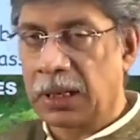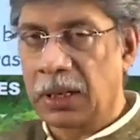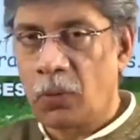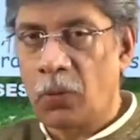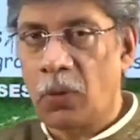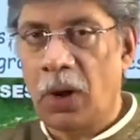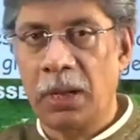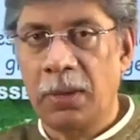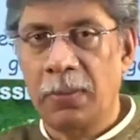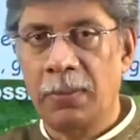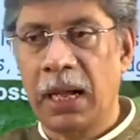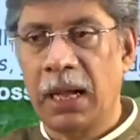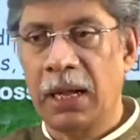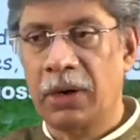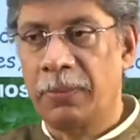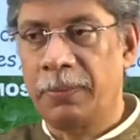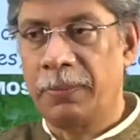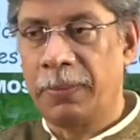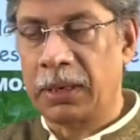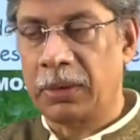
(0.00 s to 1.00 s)

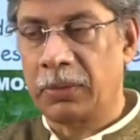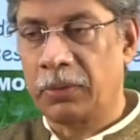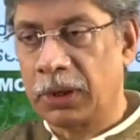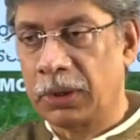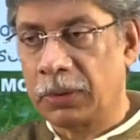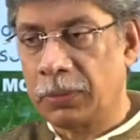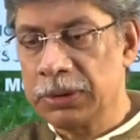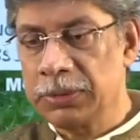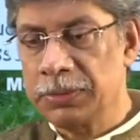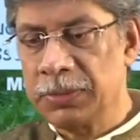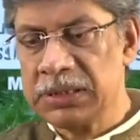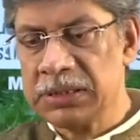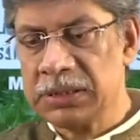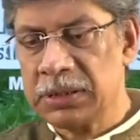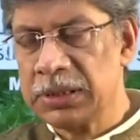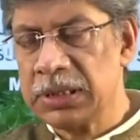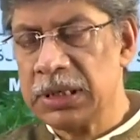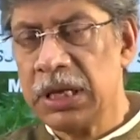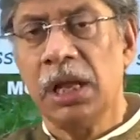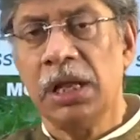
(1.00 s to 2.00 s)
Quagmire of puddles means
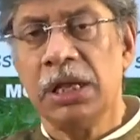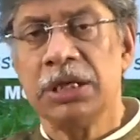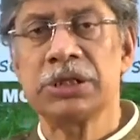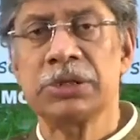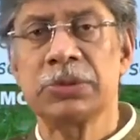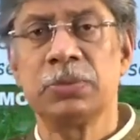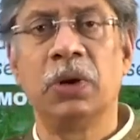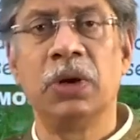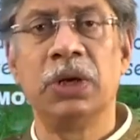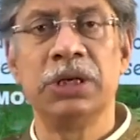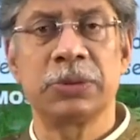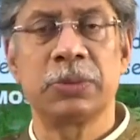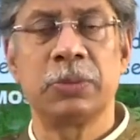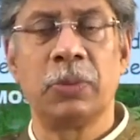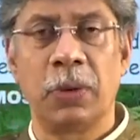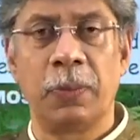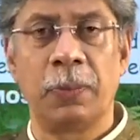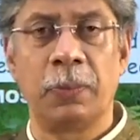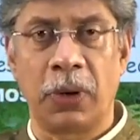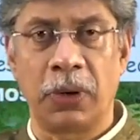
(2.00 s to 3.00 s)
that small
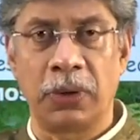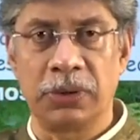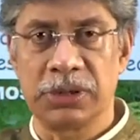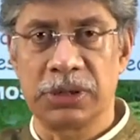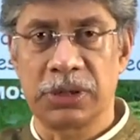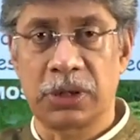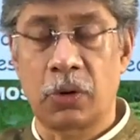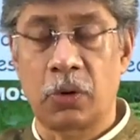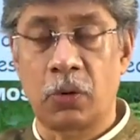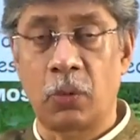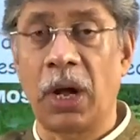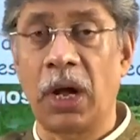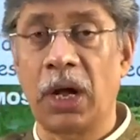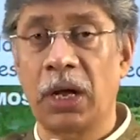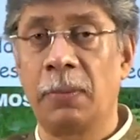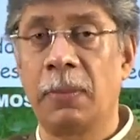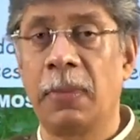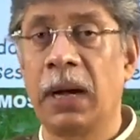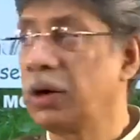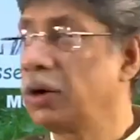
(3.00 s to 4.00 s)
ponds,
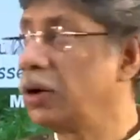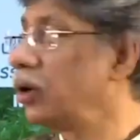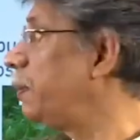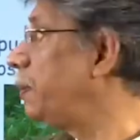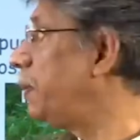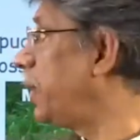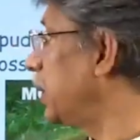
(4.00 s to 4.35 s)
quagmire of